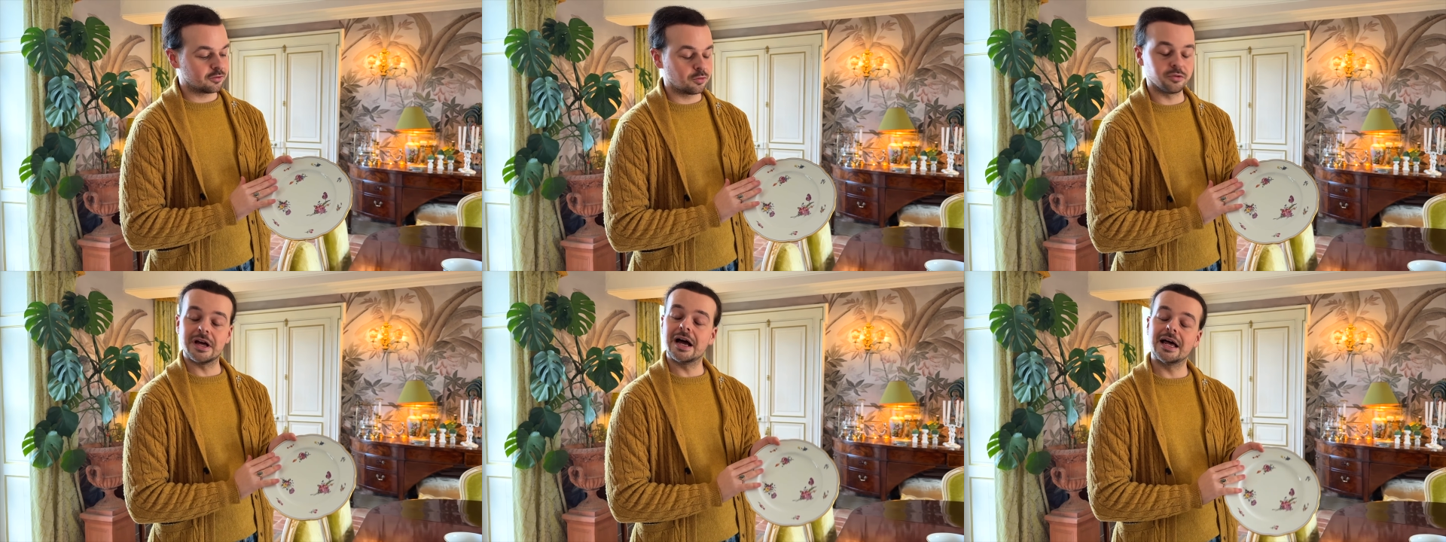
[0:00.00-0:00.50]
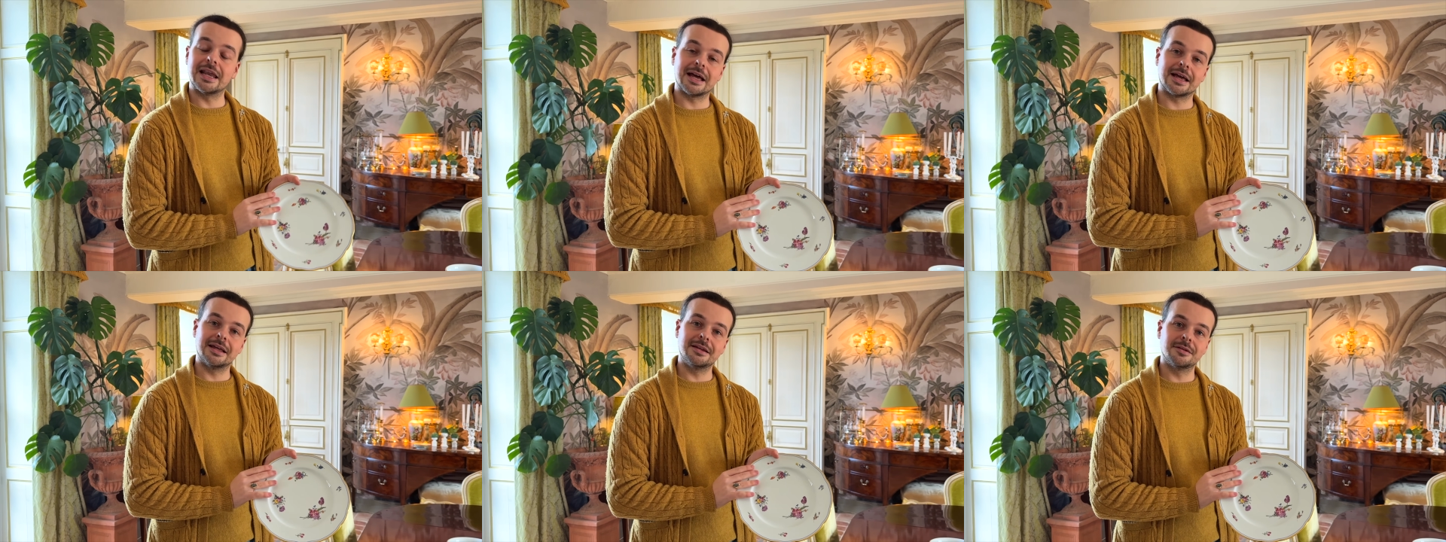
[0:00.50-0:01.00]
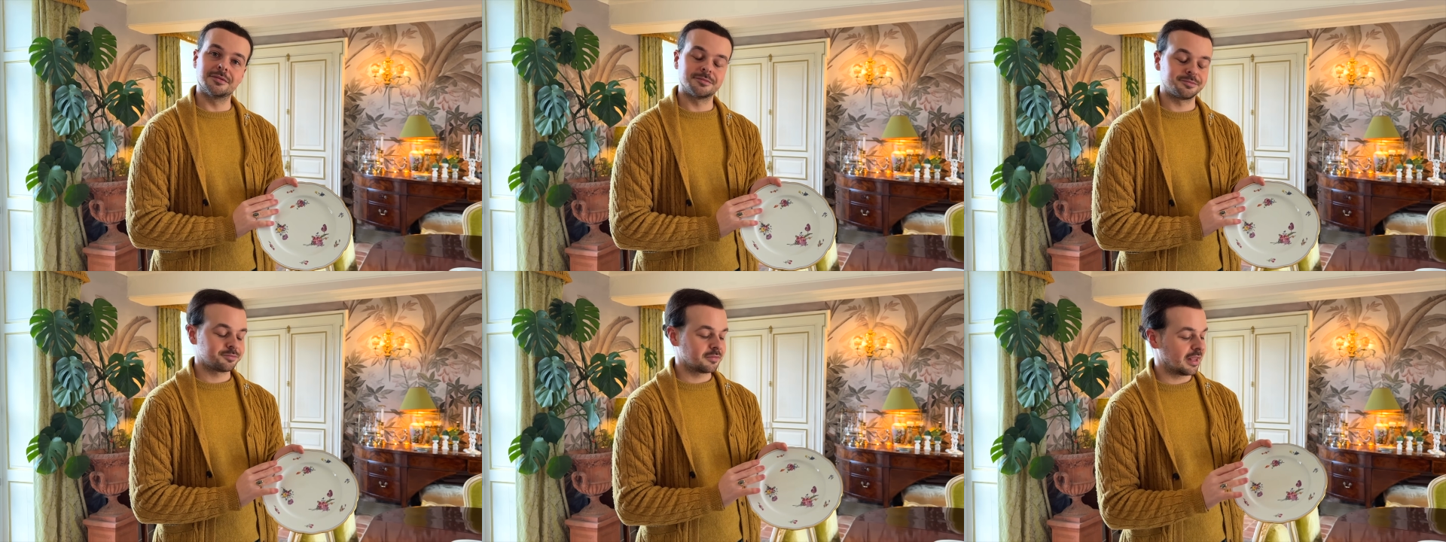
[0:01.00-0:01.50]
called à la reine,
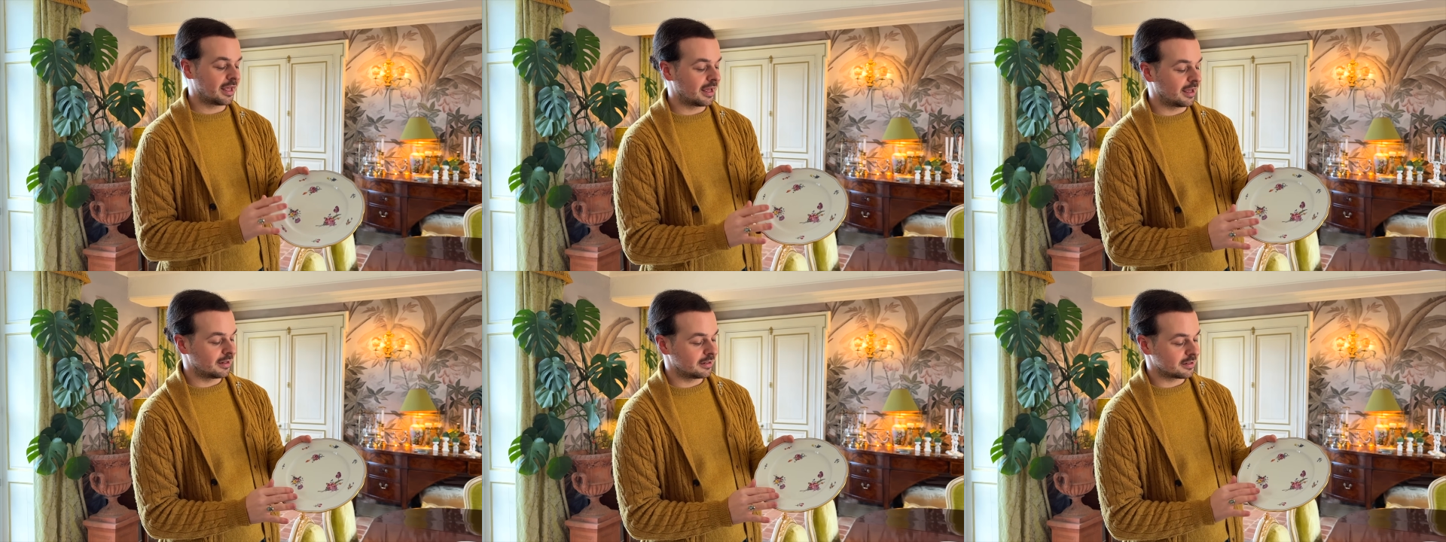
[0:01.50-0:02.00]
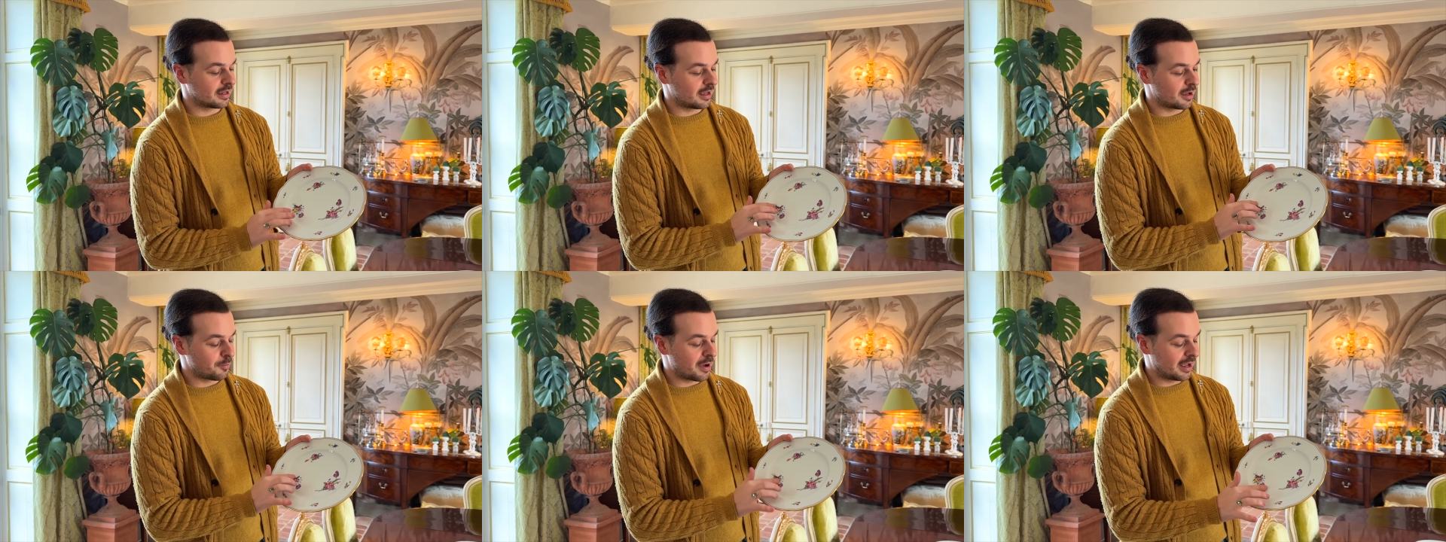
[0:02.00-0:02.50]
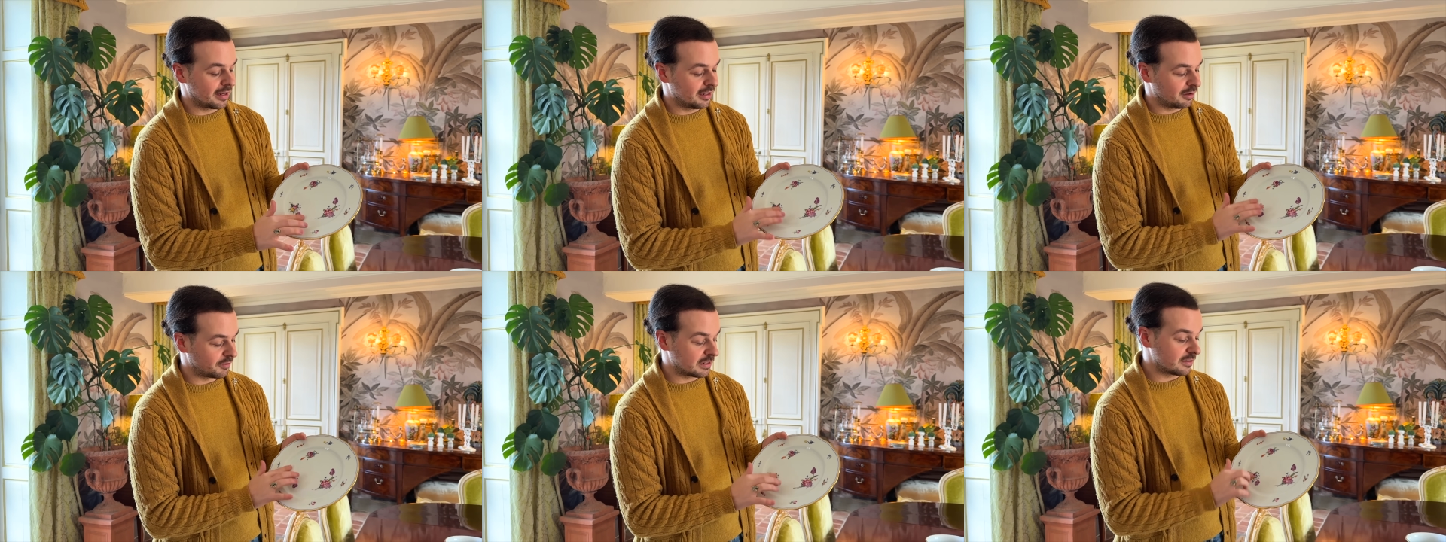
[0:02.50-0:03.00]
and I
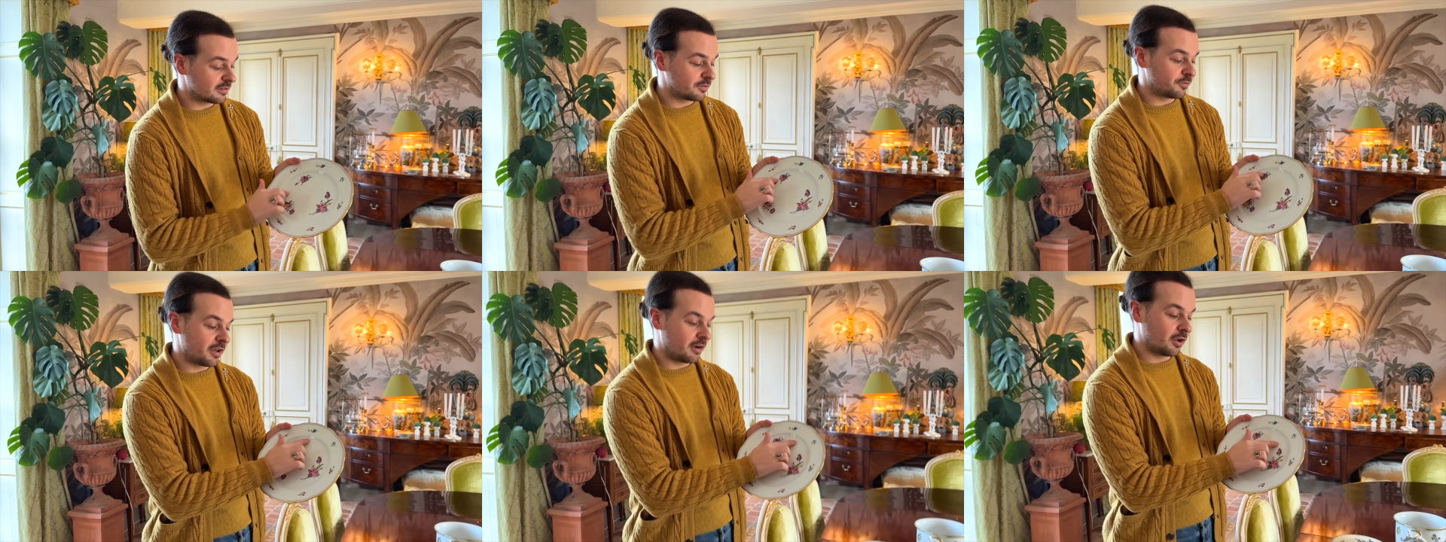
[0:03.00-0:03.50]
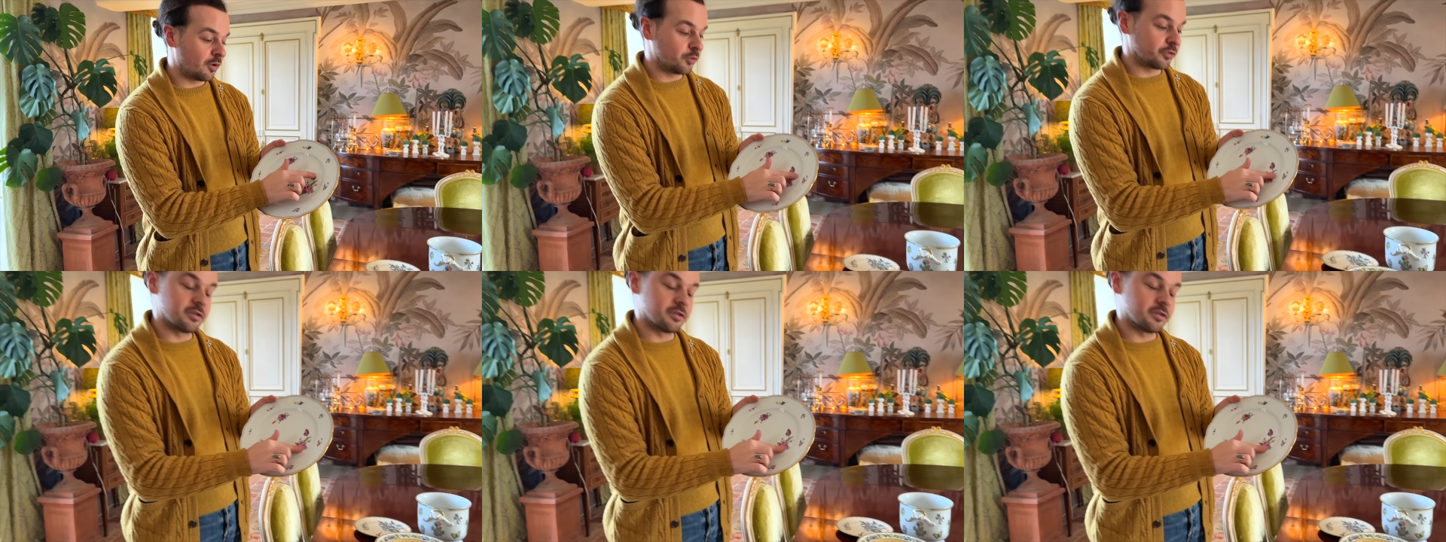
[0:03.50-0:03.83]
love it. This is very also